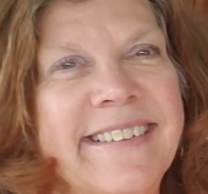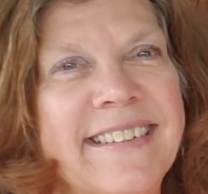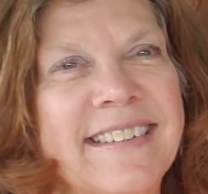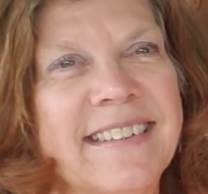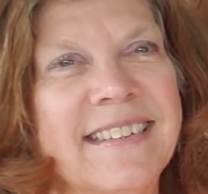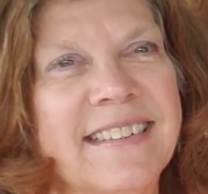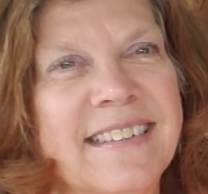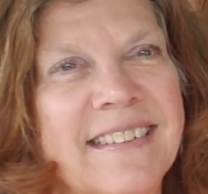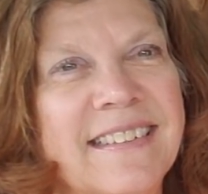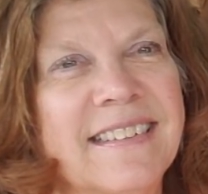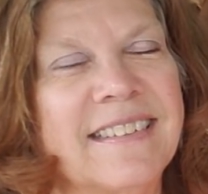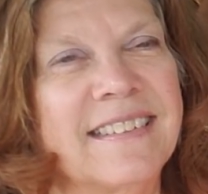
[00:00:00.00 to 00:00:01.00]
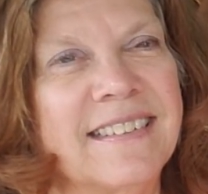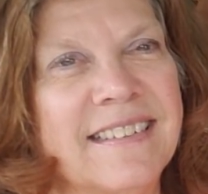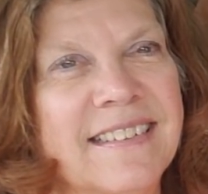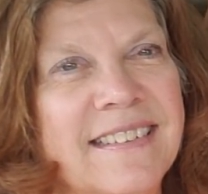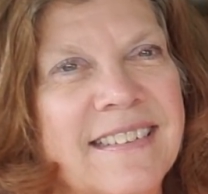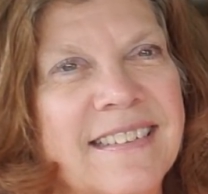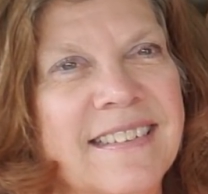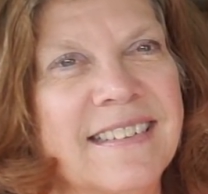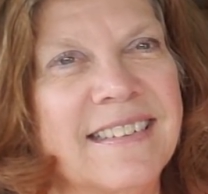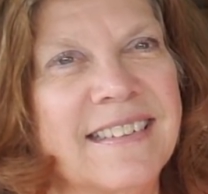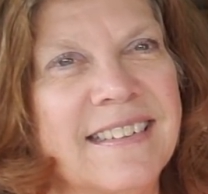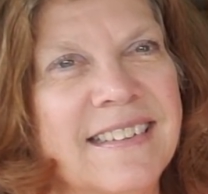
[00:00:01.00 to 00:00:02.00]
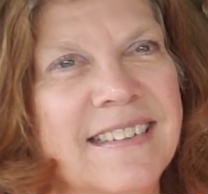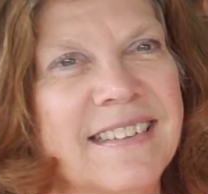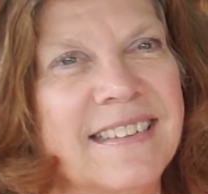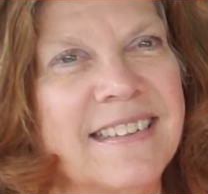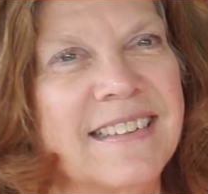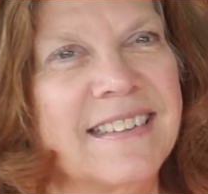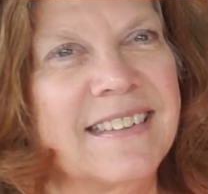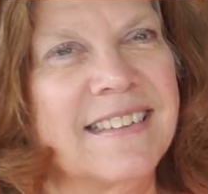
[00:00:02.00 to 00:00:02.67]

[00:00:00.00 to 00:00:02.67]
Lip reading: This person isn't speaking.